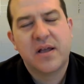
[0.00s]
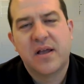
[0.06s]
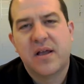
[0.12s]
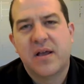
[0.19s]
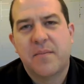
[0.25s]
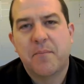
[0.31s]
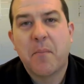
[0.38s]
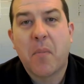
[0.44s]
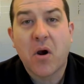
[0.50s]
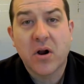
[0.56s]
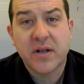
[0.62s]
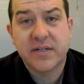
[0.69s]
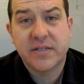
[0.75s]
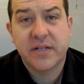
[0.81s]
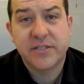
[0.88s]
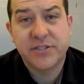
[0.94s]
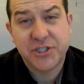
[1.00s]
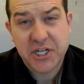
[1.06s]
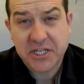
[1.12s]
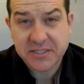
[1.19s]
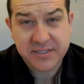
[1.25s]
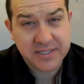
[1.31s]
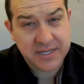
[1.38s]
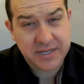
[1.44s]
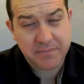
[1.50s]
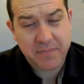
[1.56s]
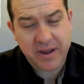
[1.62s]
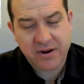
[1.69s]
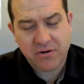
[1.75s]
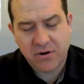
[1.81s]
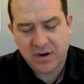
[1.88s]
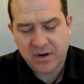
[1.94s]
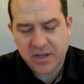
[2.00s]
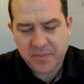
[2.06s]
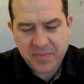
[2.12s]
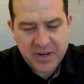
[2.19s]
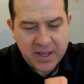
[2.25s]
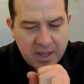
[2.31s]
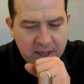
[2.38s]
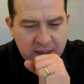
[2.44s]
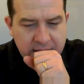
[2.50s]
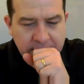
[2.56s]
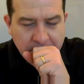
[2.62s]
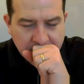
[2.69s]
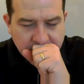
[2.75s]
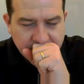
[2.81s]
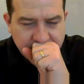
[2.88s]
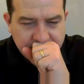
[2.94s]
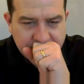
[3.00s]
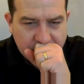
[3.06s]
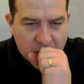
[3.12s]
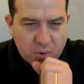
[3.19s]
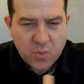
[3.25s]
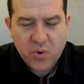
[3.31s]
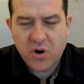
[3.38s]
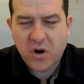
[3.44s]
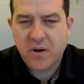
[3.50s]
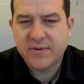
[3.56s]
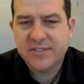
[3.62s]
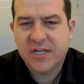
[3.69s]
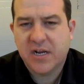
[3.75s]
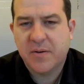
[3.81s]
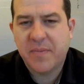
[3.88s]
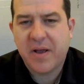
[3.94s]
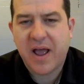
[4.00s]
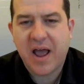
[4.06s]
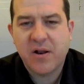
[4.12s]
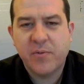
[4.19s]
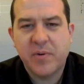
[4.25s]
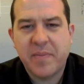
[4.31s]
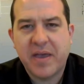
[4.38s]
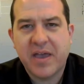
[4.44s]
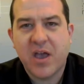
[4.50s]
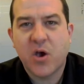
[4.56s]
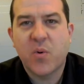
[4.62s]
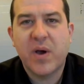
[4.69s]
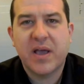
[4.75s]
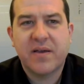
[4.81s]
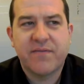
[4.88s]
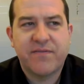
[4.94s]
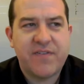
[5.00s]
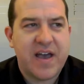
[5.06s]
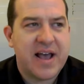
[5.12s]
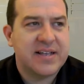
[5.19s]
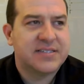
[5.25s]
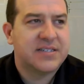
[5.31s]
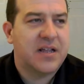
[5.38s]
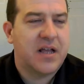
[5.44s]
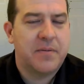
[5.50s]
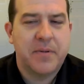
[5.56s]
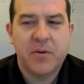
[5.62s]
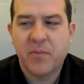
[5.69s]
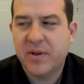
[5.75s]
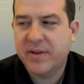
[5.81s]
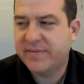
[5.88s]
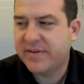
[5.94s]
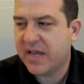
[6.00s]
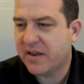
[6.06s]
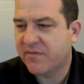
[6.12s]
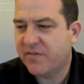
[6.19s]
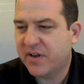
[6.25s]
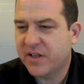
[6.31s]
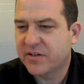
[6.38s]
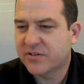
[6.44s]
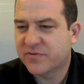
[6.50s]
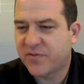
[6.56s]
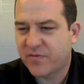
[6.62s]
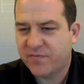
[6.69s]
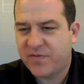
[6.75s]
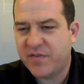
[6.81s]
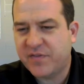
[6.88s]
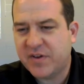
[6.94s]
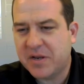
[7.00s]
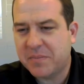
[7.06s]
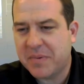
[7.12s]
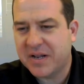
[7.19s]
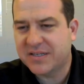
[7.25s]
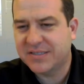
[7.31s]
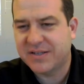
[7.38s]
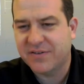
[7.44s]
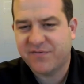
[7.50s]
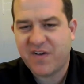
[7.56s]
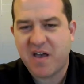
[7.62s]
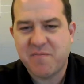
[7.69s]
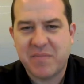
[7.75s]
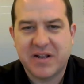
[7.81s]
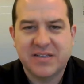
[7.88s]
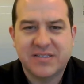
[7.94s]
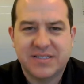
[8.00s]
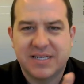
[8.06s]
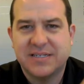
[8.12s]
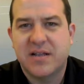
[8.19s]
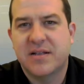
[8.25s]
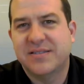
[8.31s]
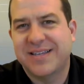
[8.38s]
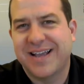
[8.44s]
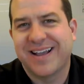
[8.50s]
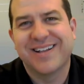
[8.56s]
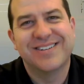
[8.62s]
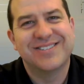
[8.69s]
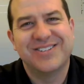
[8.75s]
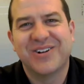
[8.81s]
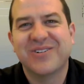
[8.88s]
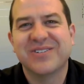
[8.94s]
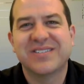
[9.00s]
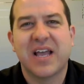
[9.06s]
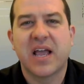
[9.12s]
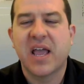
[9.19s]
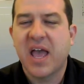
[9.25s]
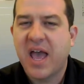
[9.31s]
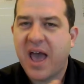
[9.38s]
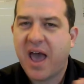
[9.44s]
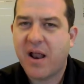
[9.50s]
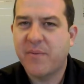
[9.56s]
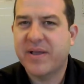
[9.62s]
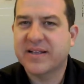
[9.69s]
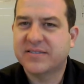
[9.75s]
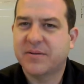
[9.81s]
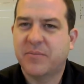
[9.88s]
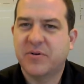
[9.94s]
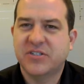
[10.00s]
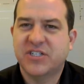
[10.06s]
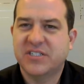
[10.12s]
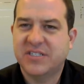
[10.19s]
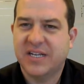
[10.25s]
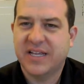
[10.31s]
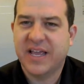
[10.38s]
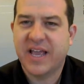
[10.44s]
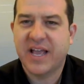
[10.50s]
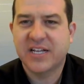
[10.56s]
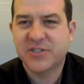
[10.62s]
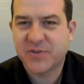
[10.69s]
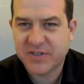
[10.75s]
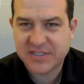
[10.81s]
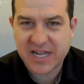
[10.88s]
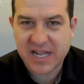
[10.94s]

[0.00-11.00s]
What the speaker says: market to Gen Z at my current company, we're always talking about how do we make it quick, fast. I mean, we've taken videos from 15 minutes to 5 minutes to 10 seconds. You know, it's like, how do we get someone just engaged for 10